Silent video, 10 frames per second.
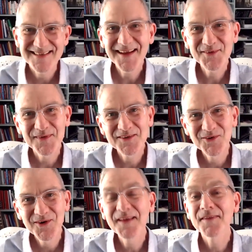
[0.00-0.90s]
Thanks,
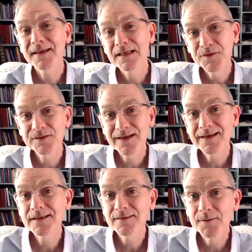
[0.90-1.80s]
Viktorija. And thank you for
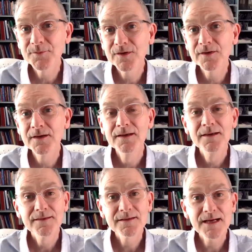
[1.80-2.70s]
taking the time to
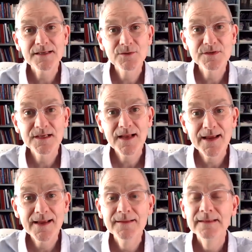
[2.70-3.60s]
chat to us
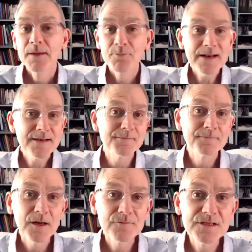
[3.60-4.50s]
today. Brendan,
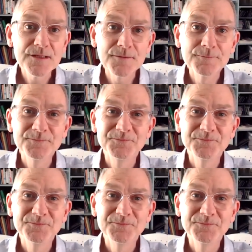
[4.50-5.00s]
over to you.